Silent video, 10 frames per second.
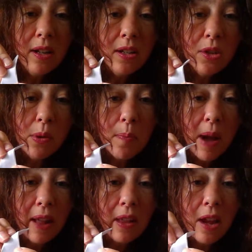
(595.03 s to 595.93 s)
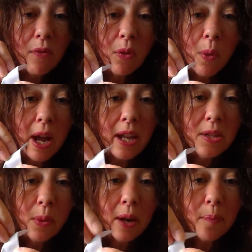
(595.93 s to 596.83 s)
do it back the other way
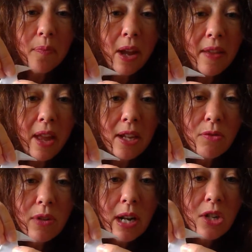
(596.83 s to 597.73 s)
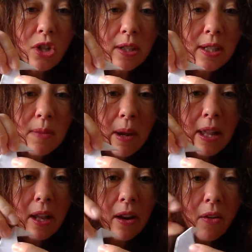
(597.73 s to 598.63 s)
as well. And that's really just to make
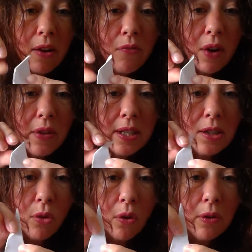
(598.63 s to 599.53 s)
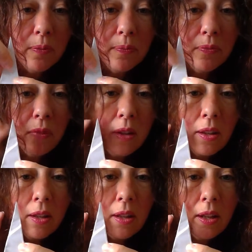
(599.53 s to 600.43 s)
the line very strong.
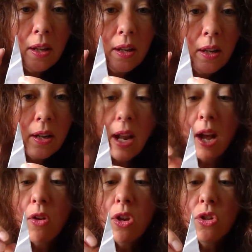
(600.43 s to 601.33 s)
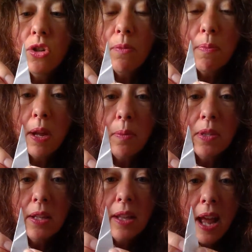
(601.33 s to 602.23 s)
Now you should be able
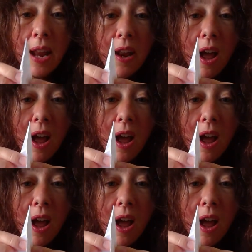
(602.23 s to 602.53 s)
to then